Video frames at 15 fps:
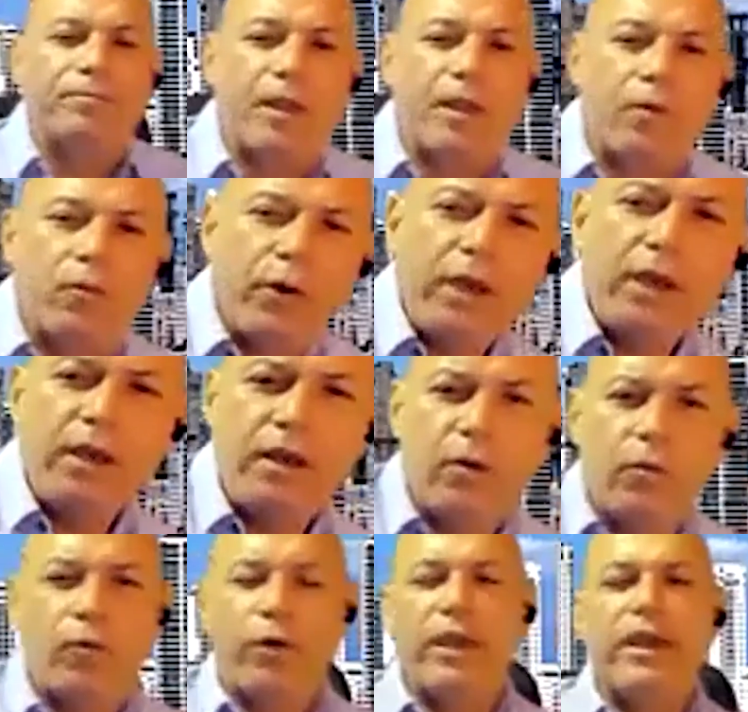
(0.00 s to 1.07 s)

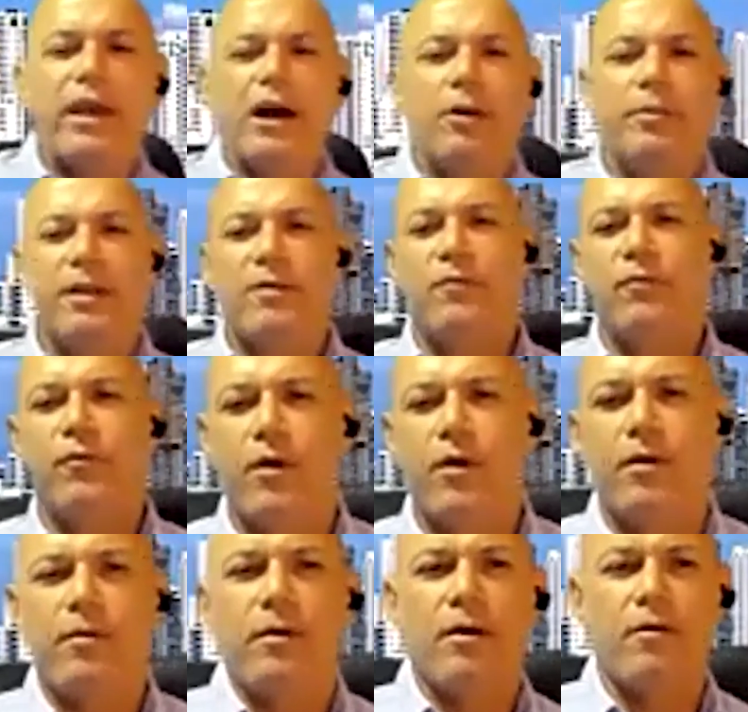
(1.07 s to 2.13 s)
we help them
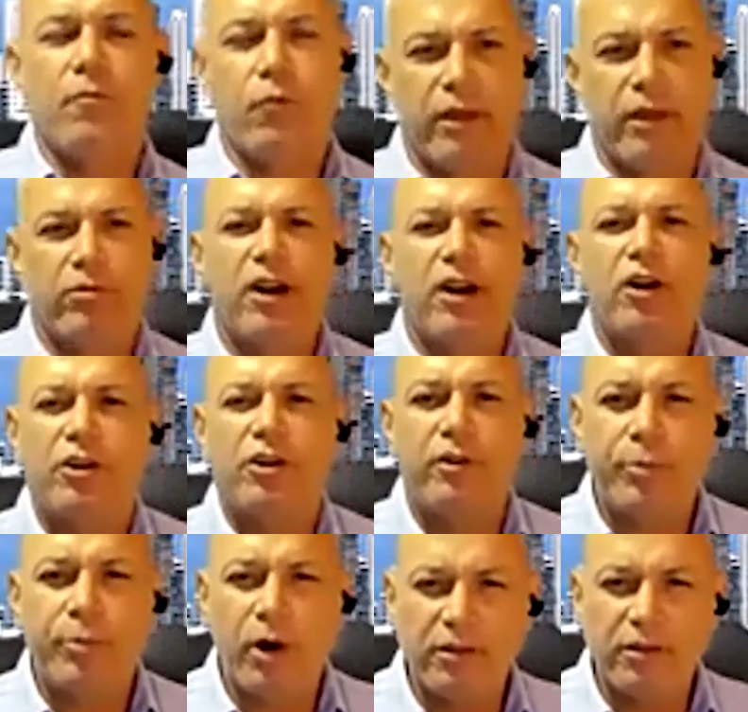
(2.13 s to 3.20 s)
with the regulatory
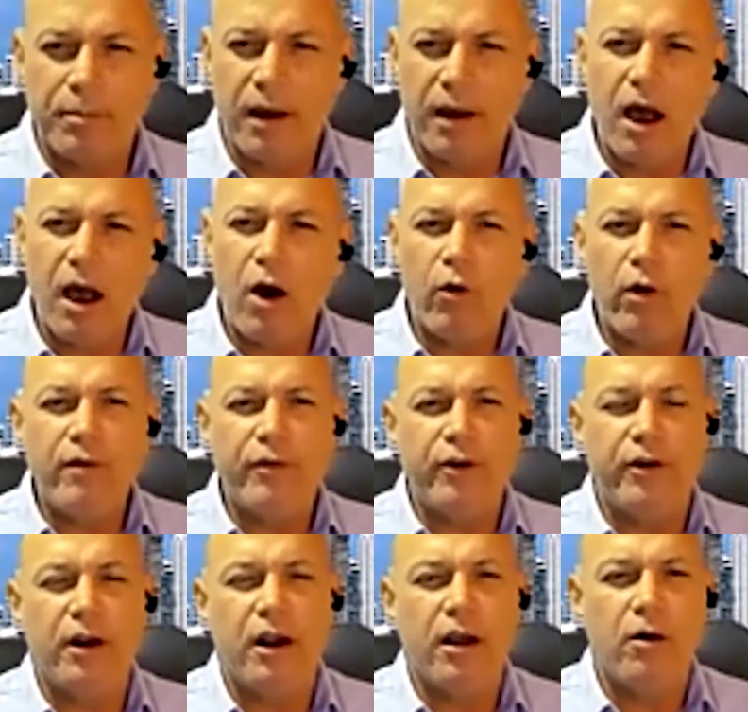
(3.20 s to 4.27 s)
process, but
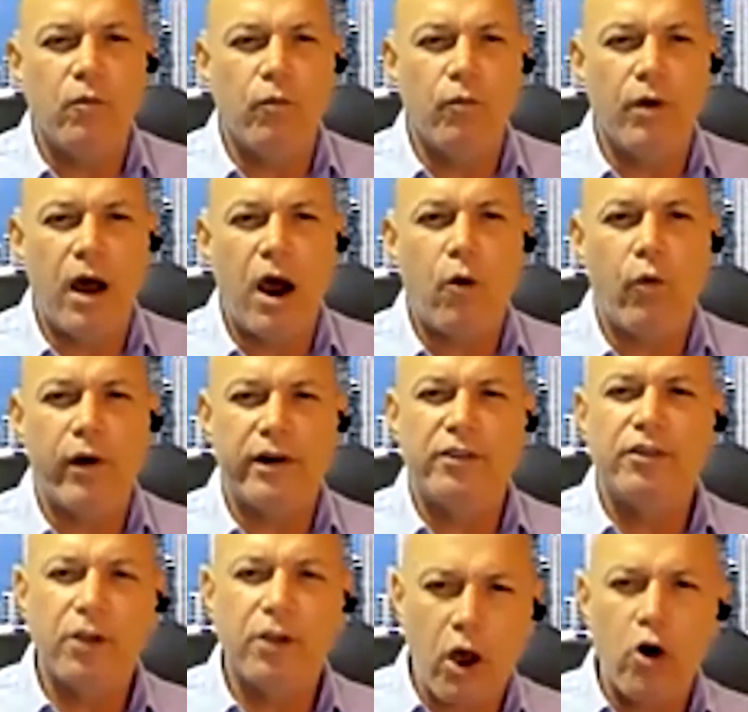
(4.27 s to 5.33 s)
however, our
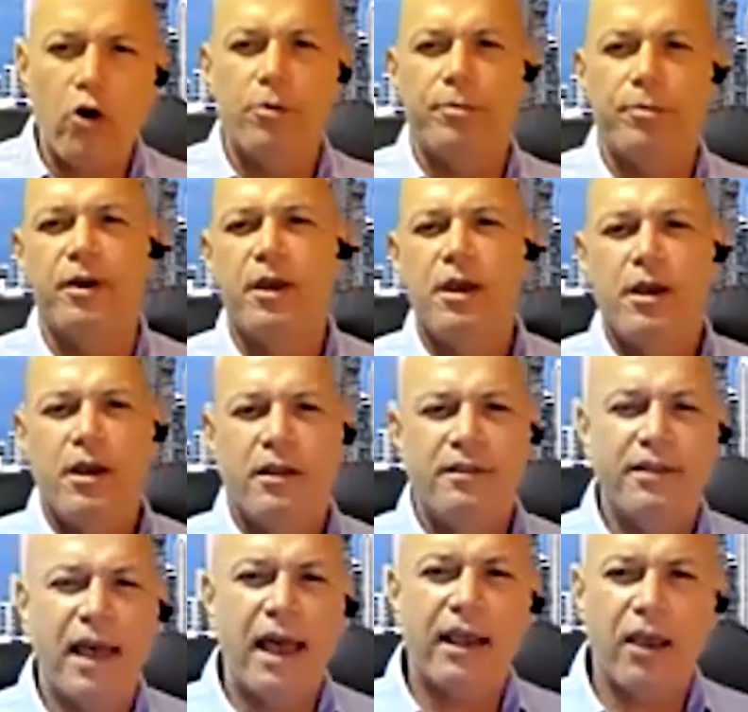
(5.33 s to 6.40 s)
scope,
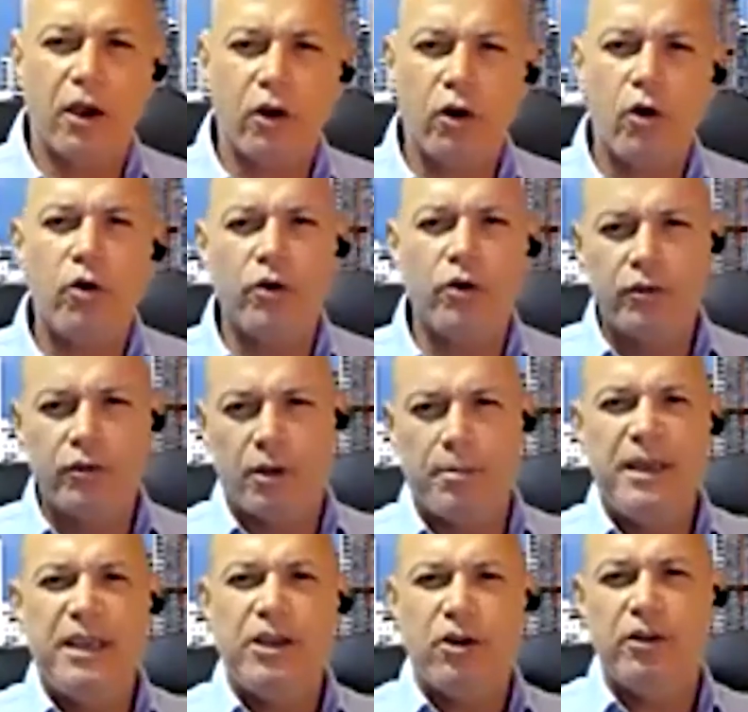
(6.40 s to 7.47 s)
Zach, goes
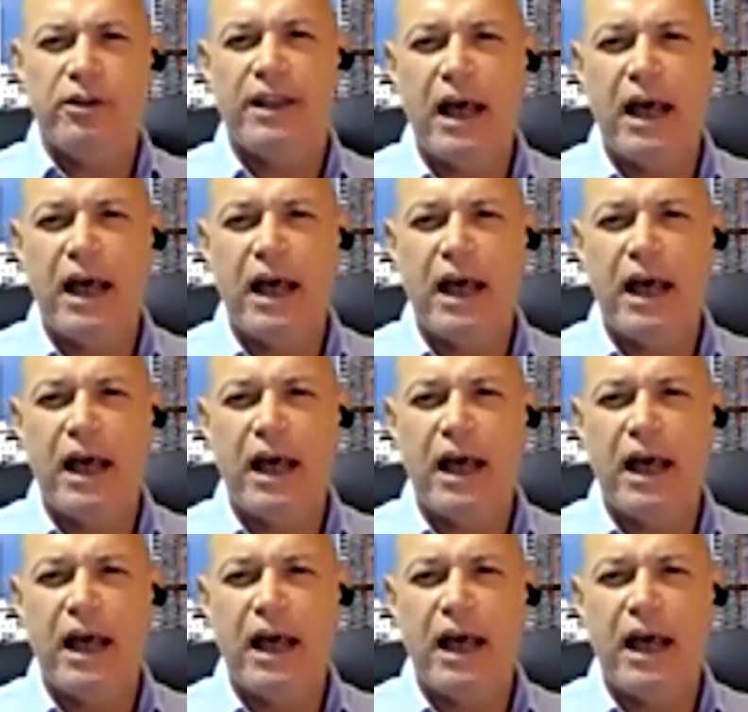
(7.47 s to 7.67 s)
beyond that.